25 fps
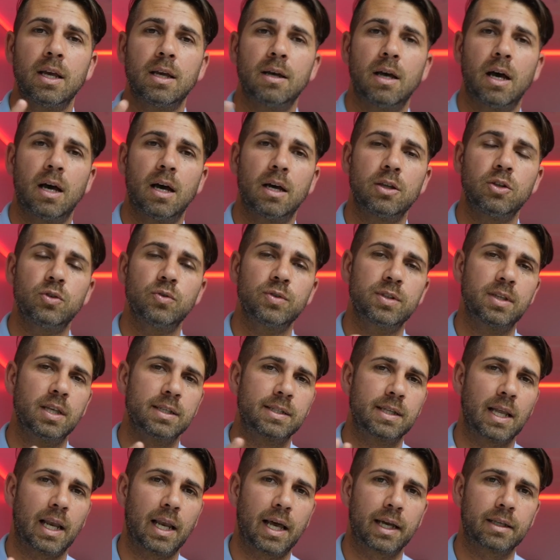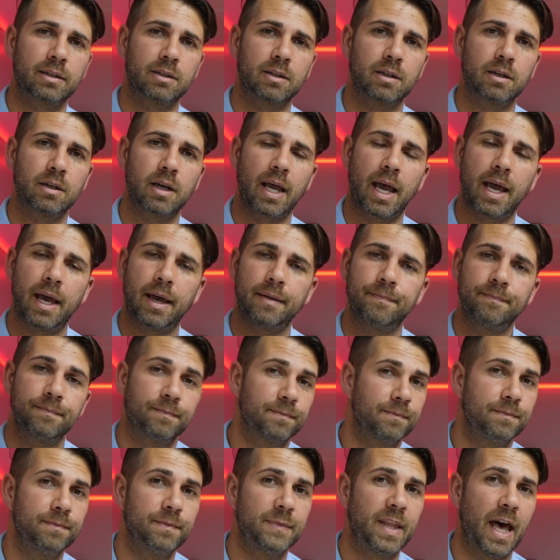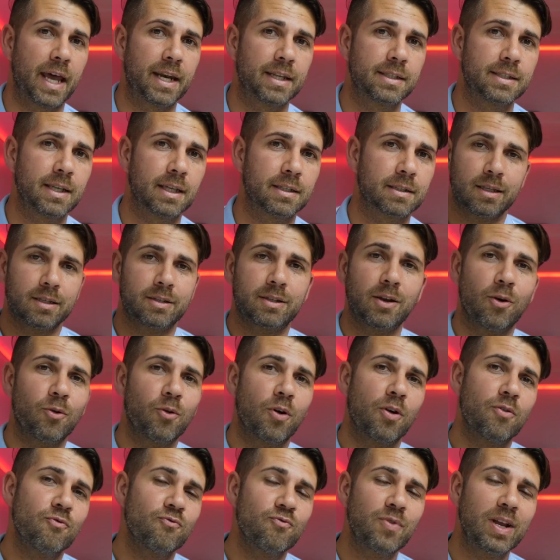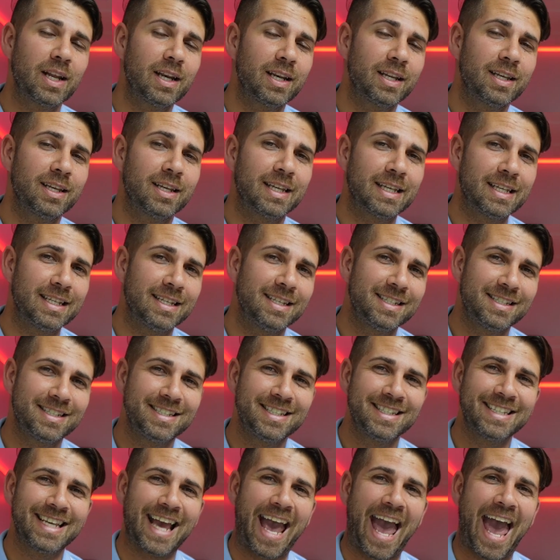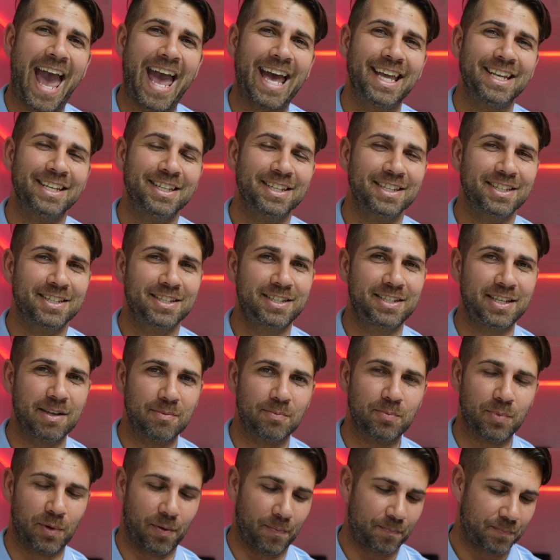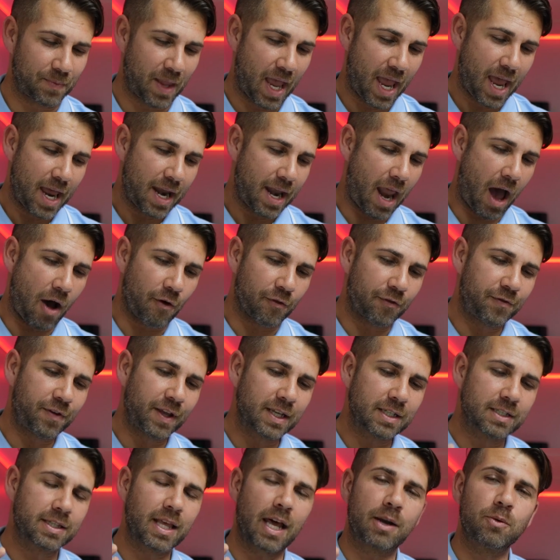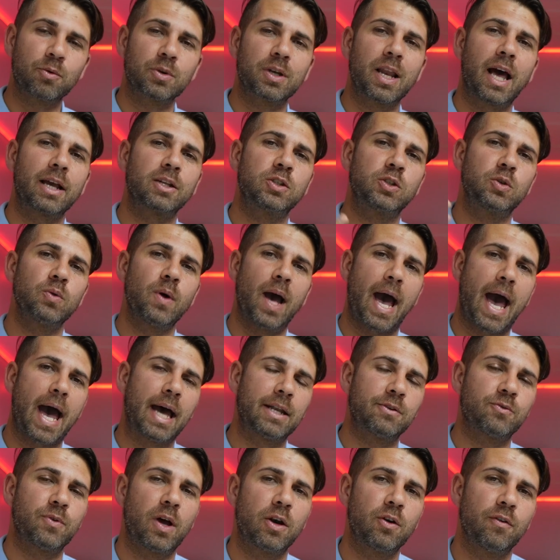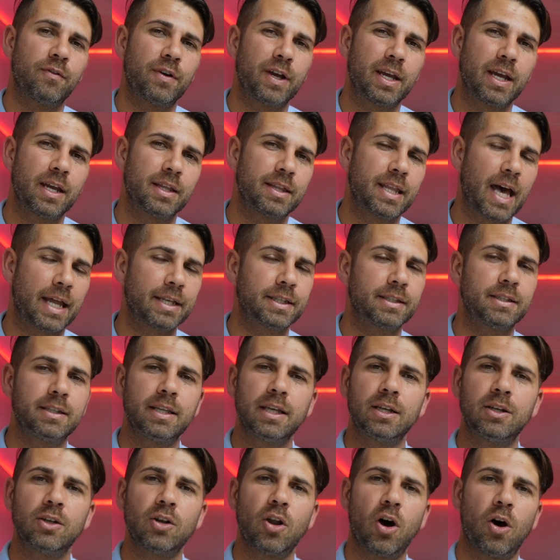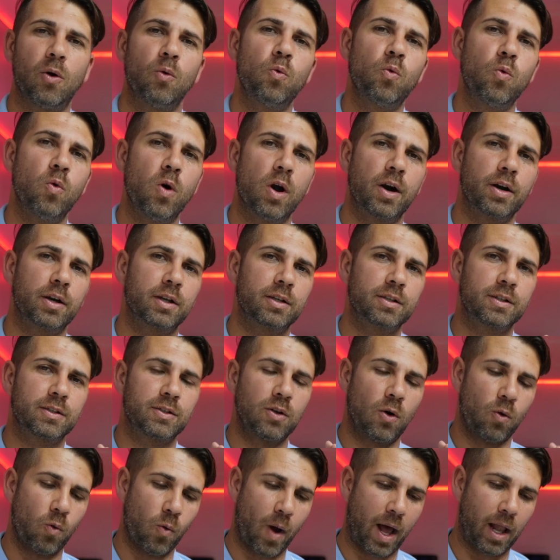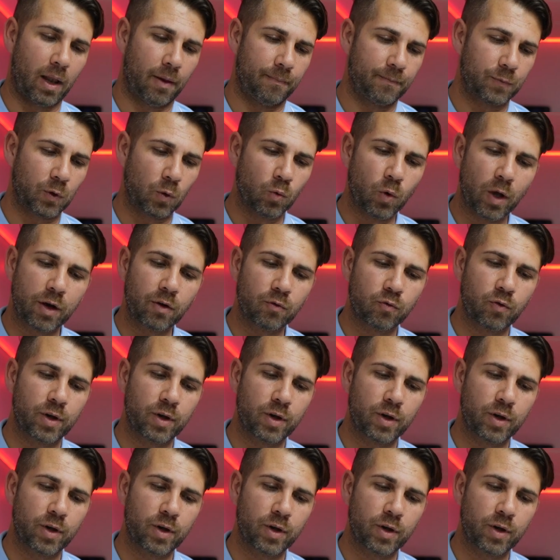uh, use the selector and that is it. So really easy and simple. Now, things that I would like to add right over here that did not work so well. One of